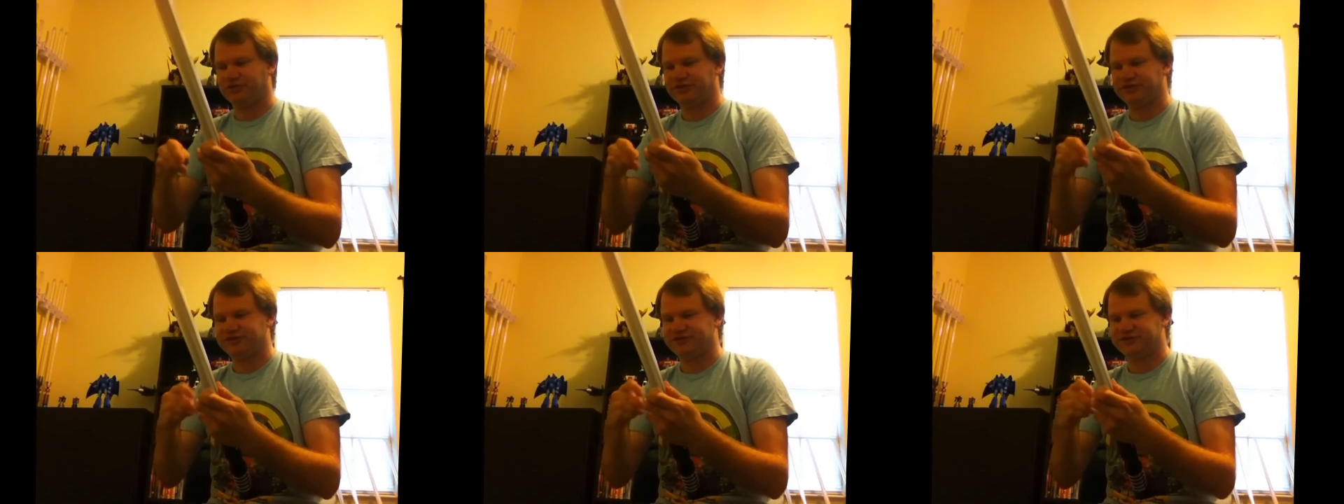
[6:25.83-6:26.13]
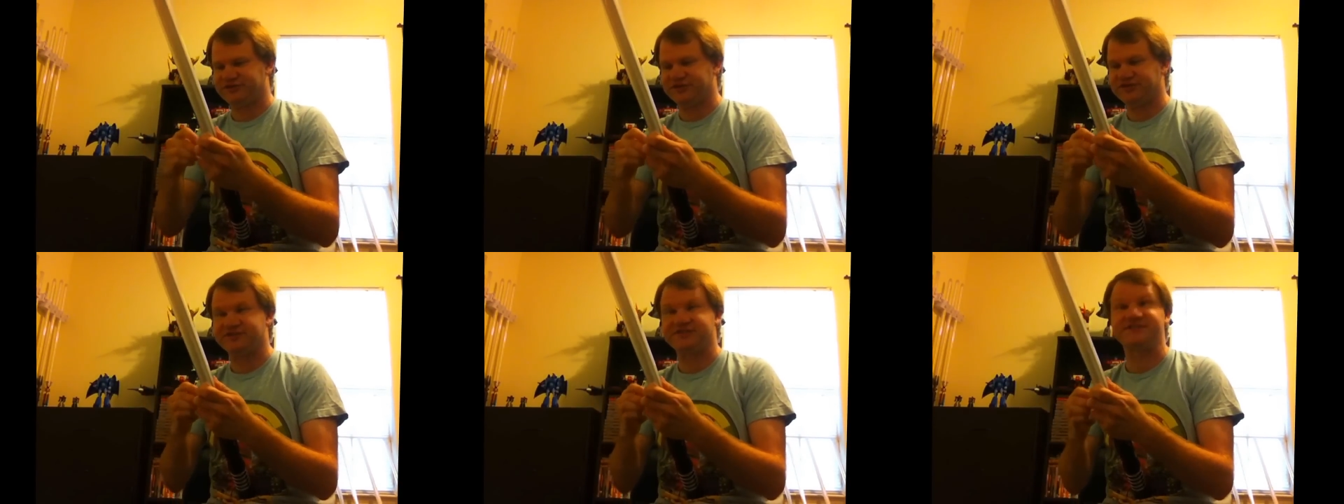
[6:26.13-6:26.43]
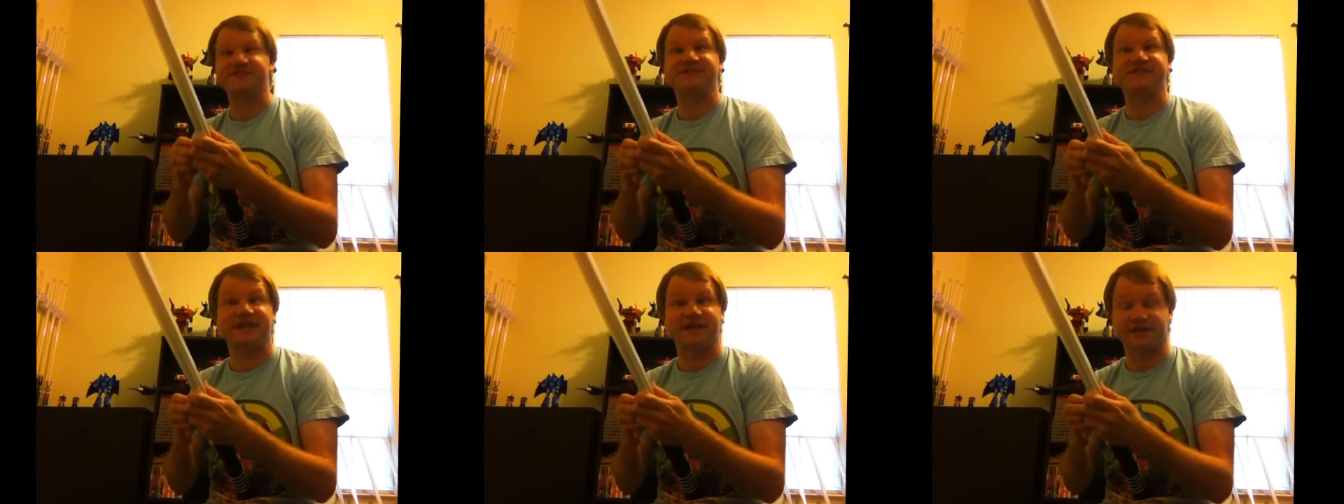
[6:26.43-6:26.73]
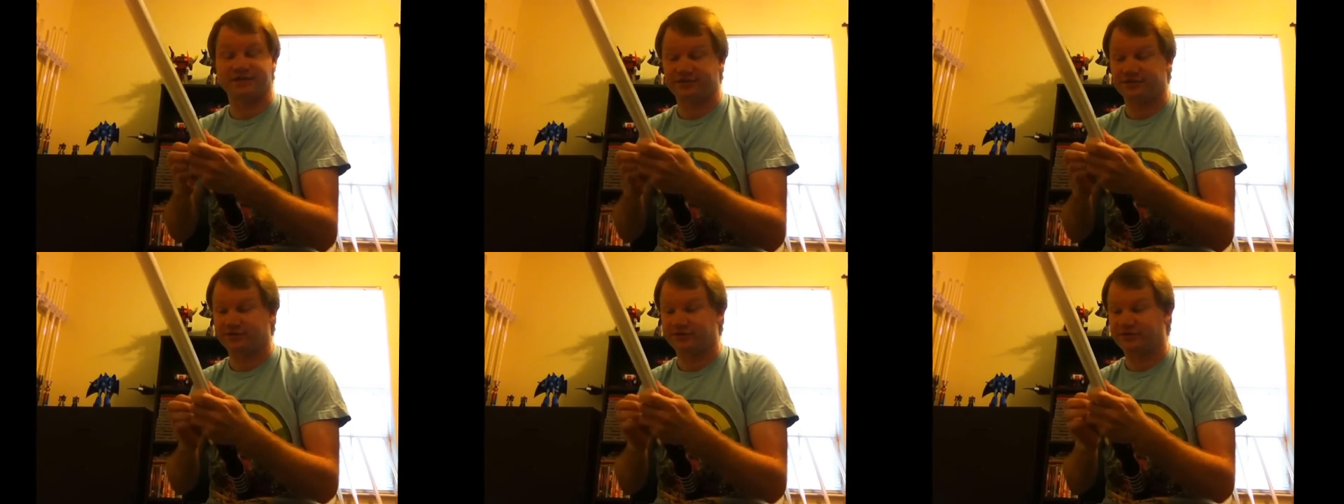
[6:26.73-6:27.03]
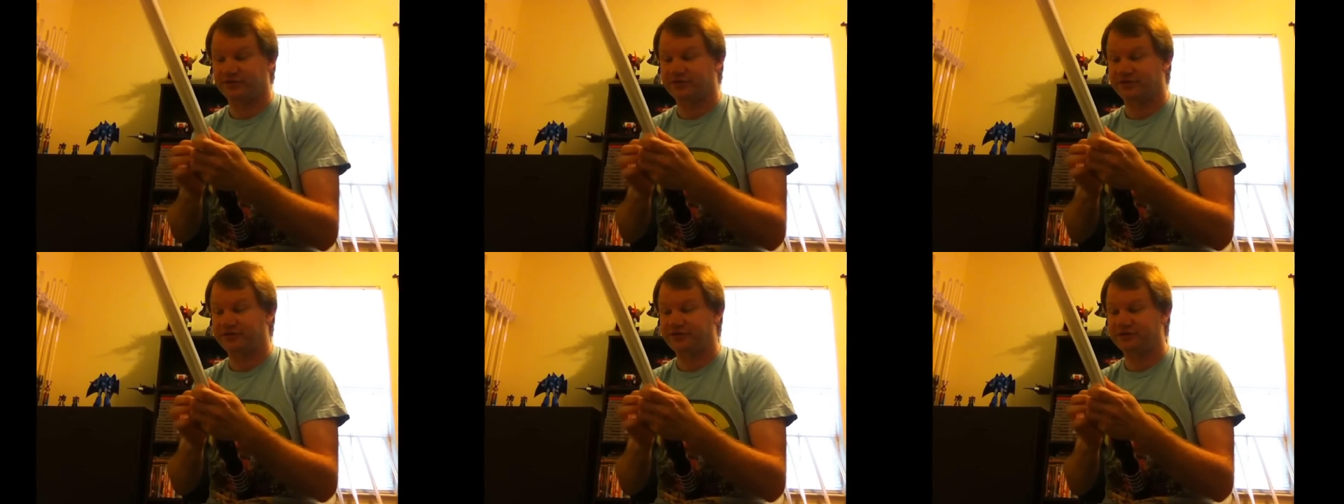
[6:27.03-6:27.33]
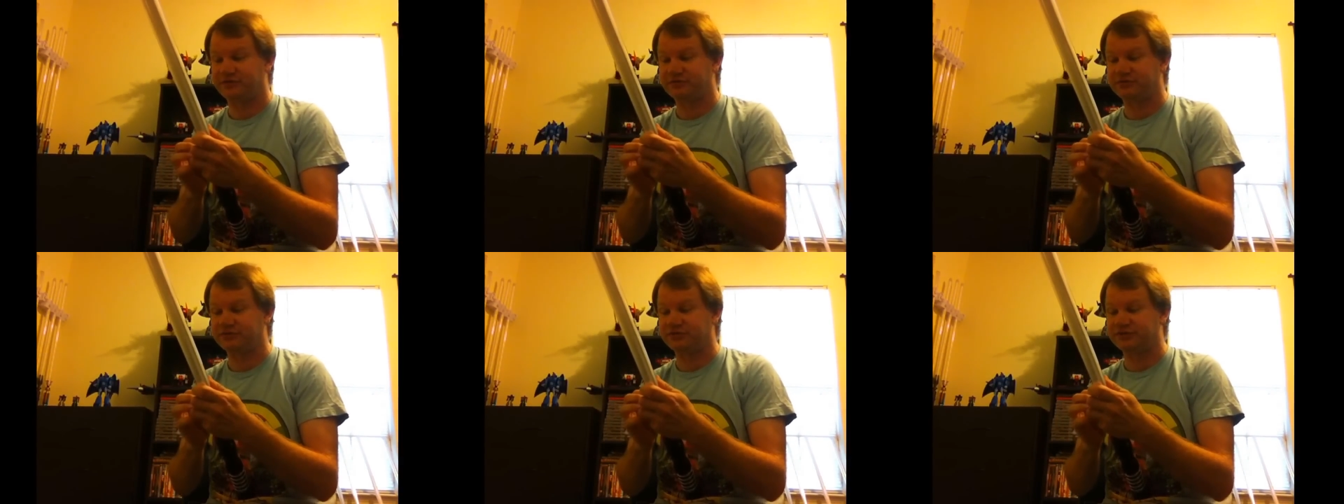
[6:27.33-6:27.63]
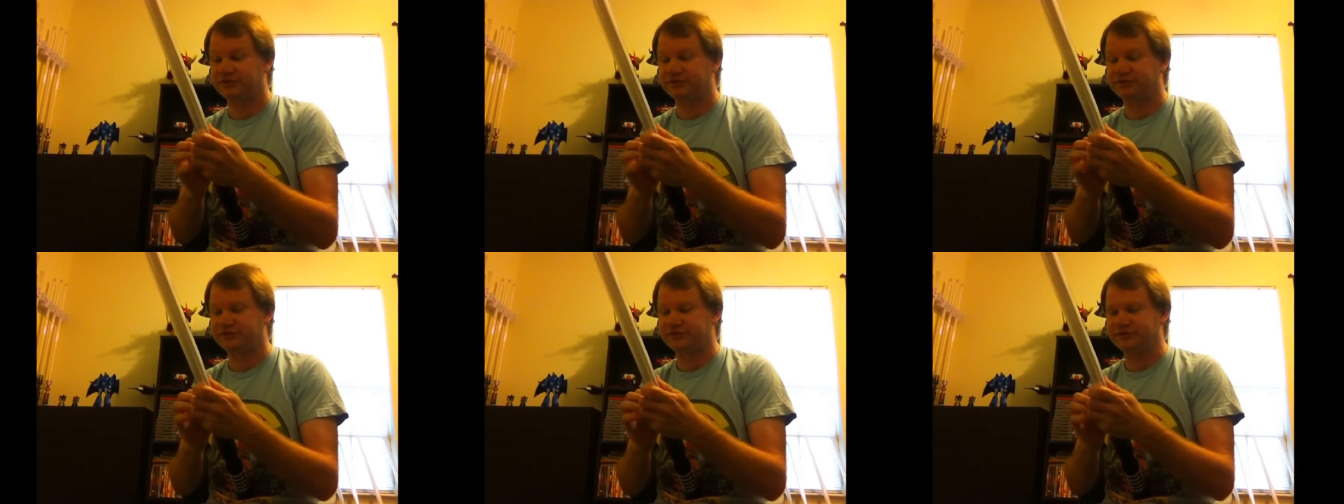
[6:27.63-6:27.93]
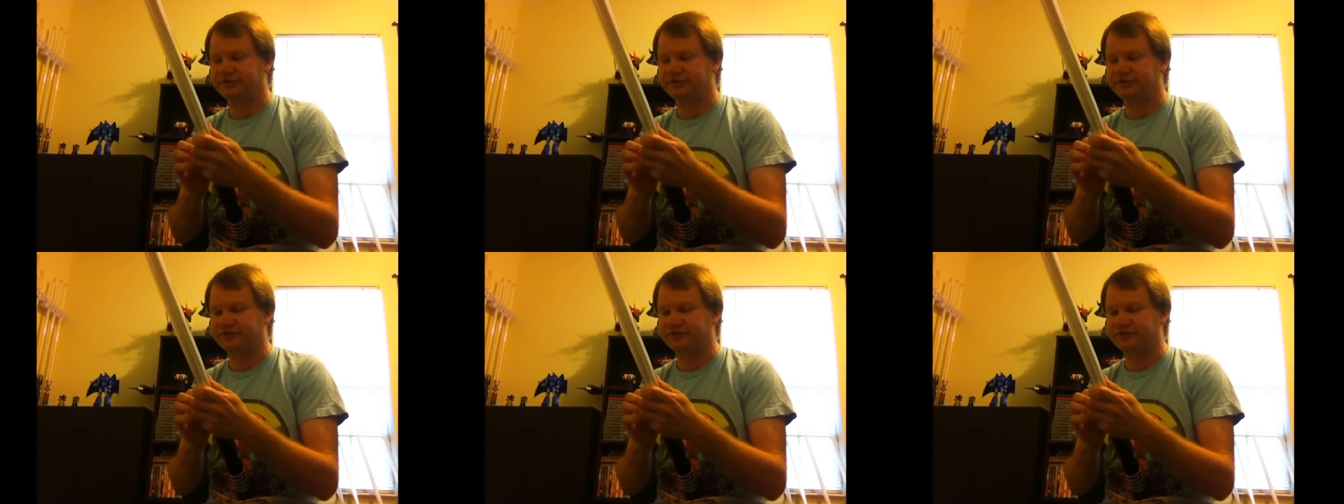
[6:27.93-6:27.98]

It is the standard Guardian Blue.